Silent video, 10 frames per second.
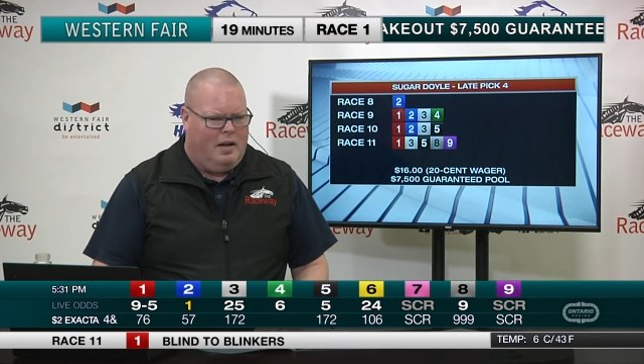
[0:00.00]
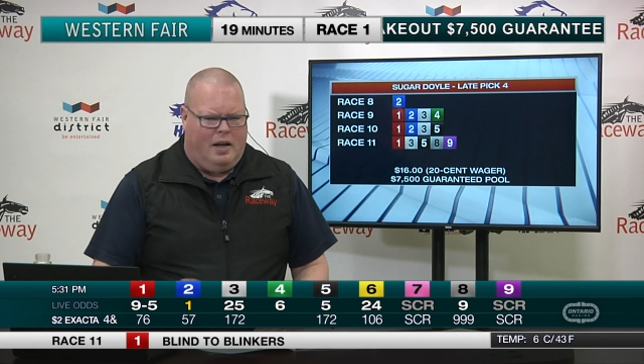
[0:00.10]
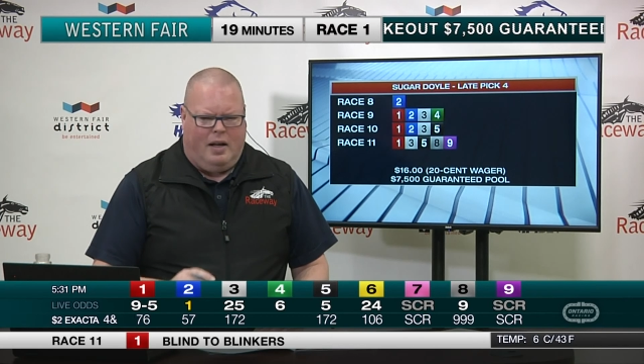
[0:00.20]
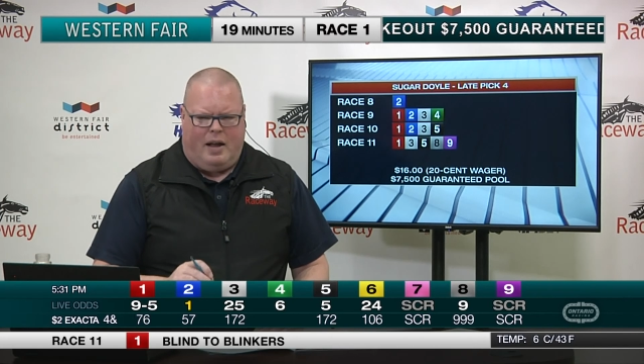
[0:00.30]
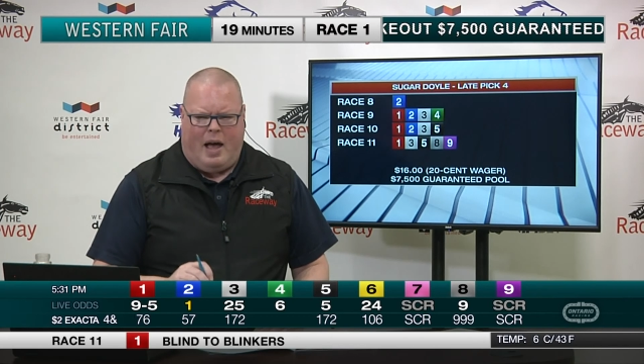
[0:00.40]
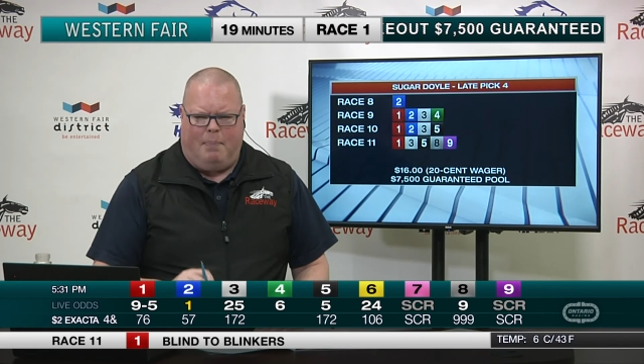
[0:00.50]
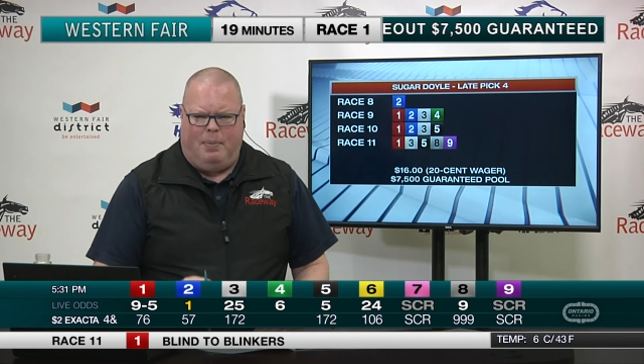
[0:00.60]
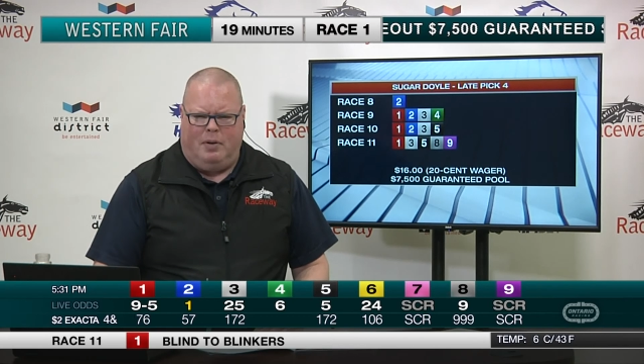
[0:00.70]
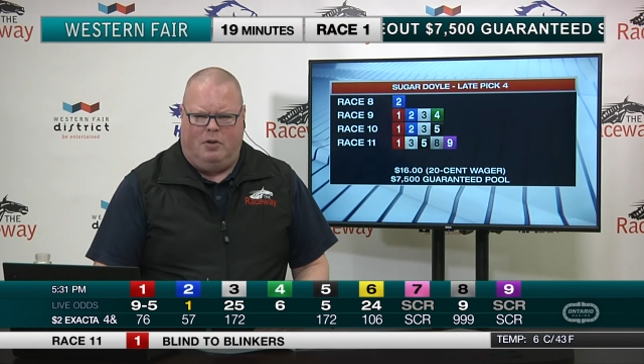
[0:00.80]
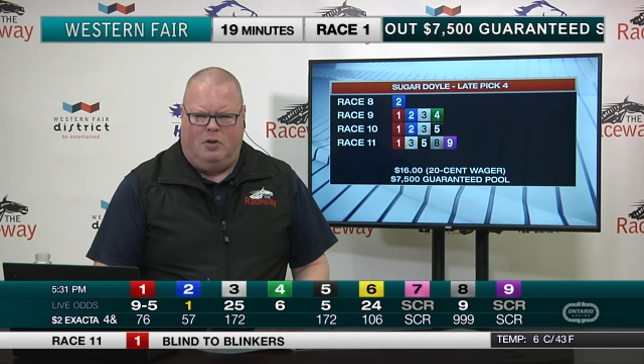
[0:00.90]
It
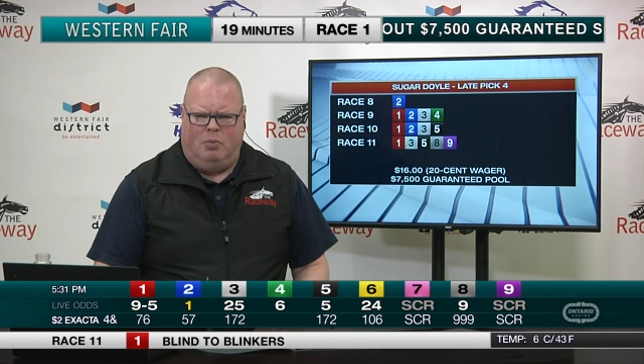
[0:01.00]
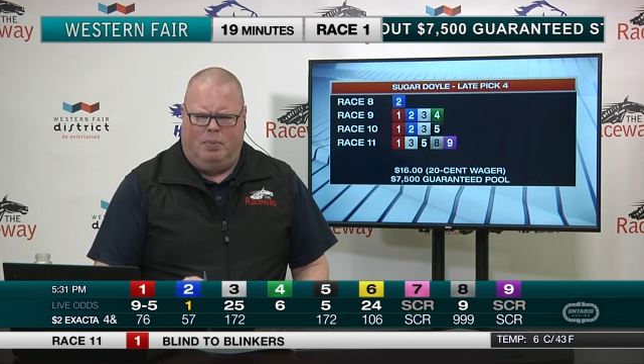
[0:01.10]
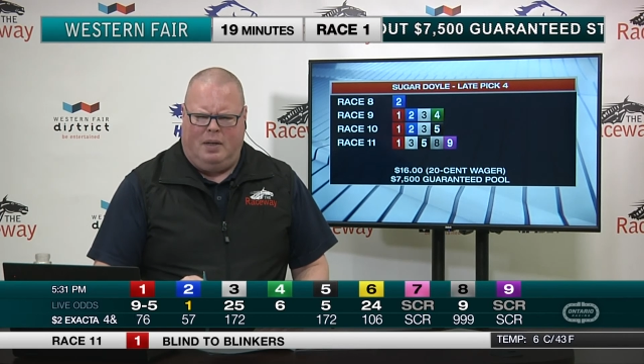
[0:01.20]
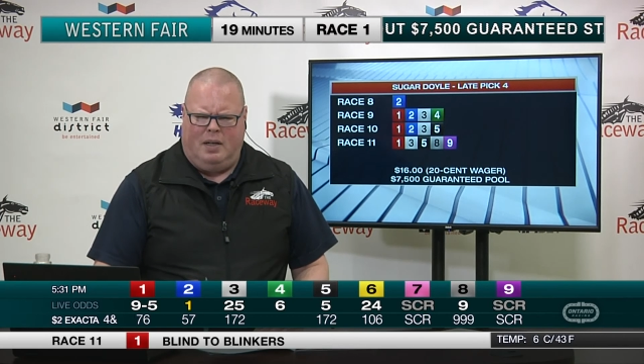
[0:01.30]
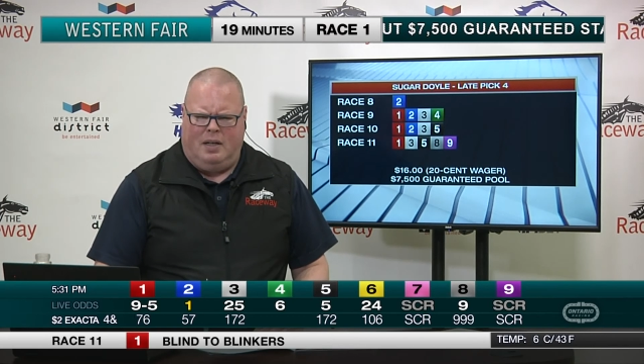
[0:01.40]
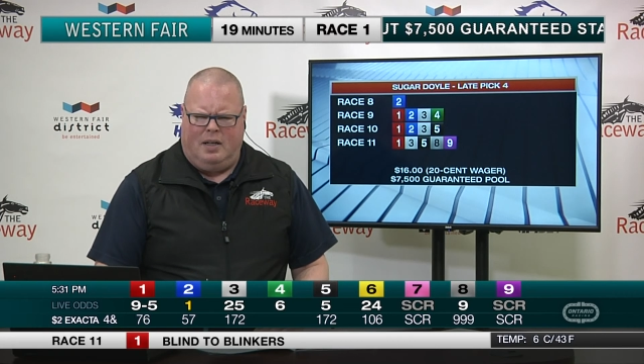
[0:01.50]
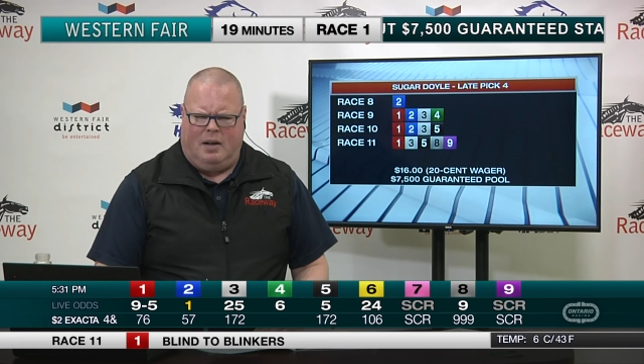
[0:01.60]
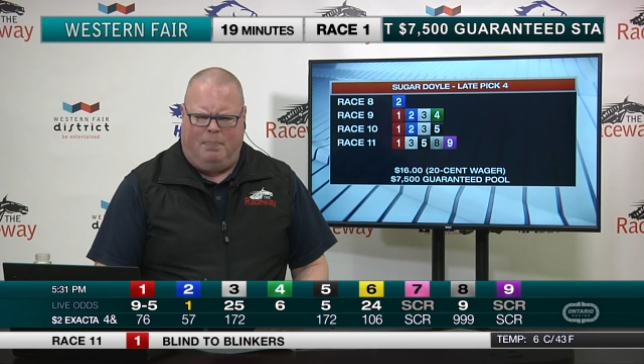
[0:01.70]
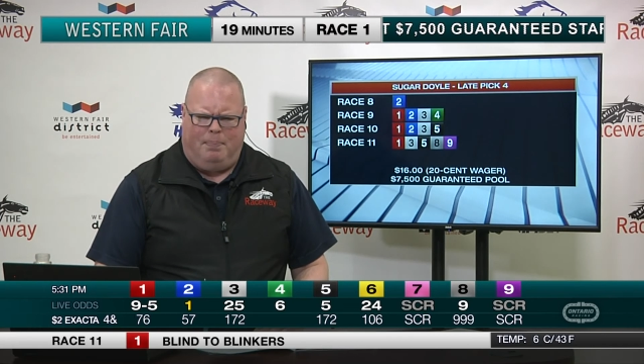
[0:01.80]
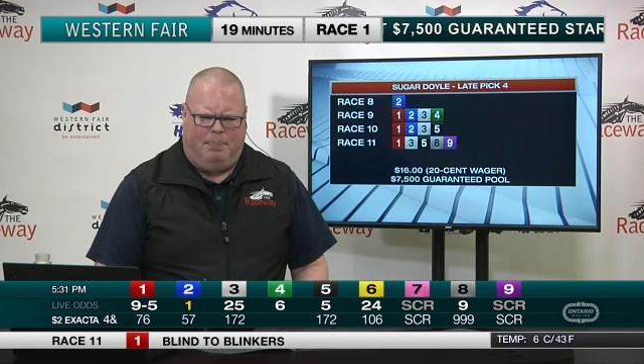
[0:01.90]
happened to be, I
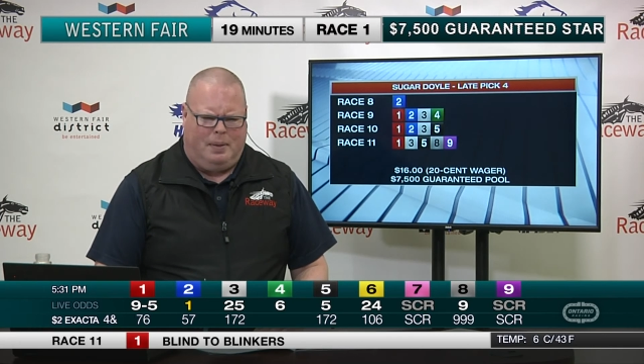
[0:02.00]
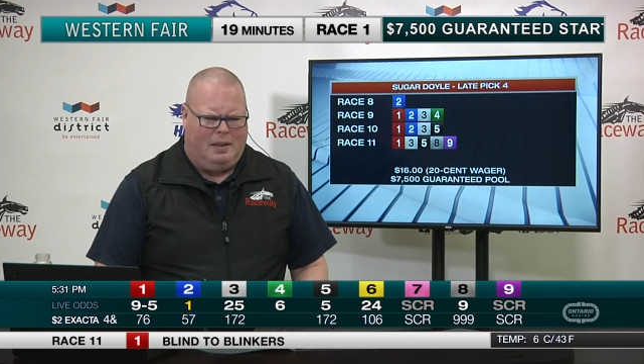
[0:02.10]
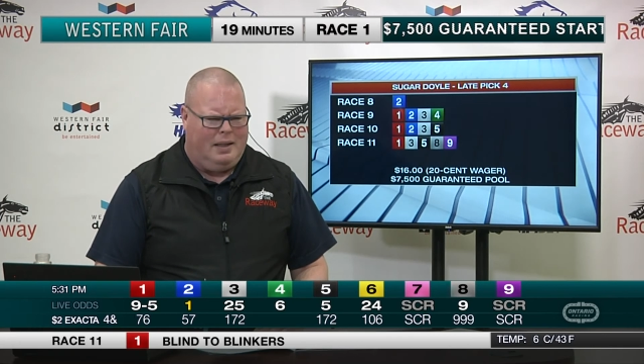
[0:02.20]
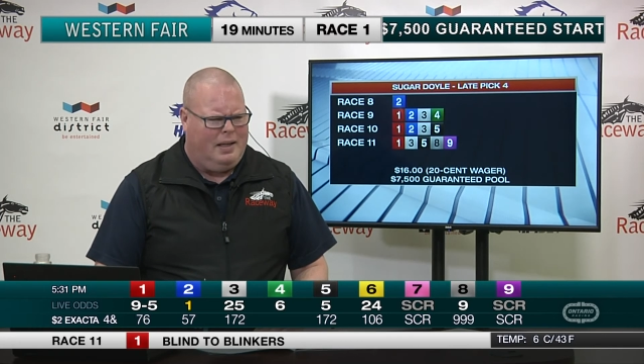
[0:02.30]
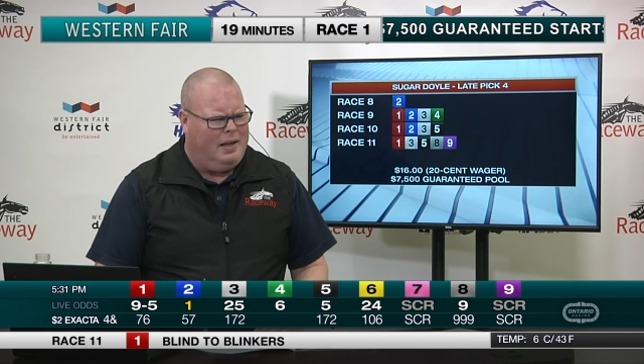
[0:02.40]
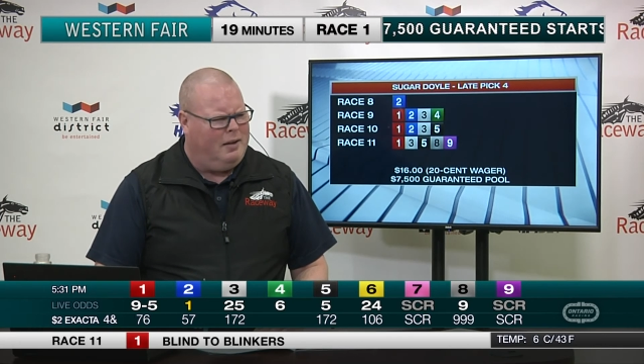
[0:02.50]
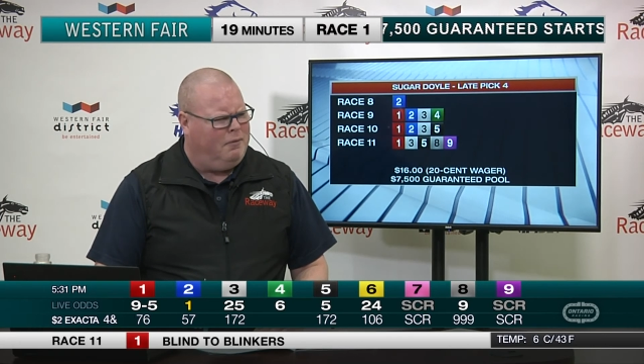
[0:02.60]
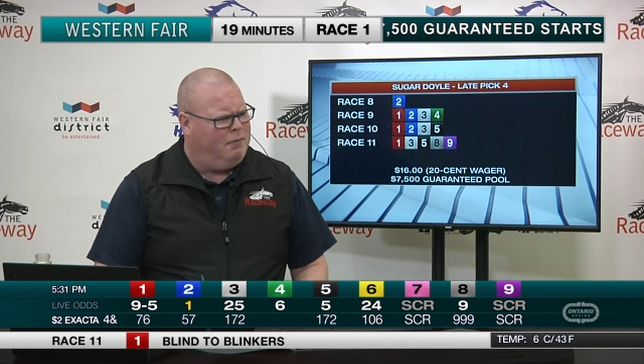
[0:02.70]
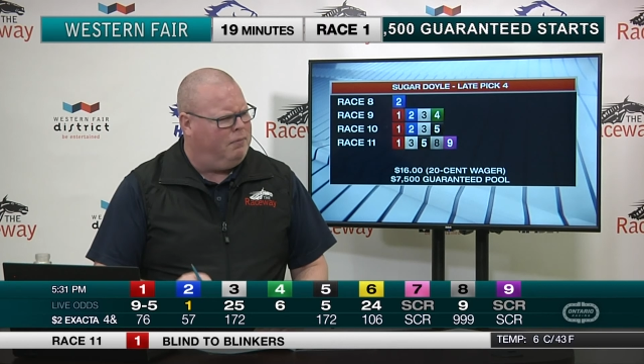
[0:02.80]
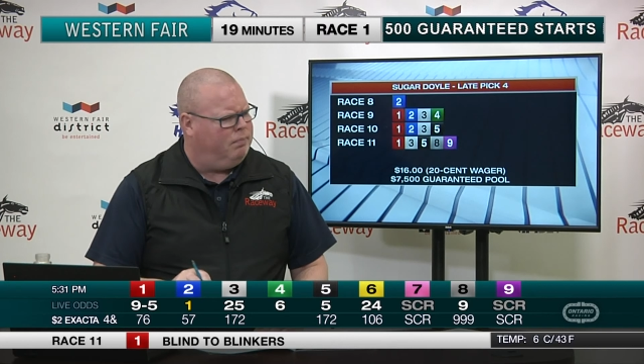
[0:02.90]
believe,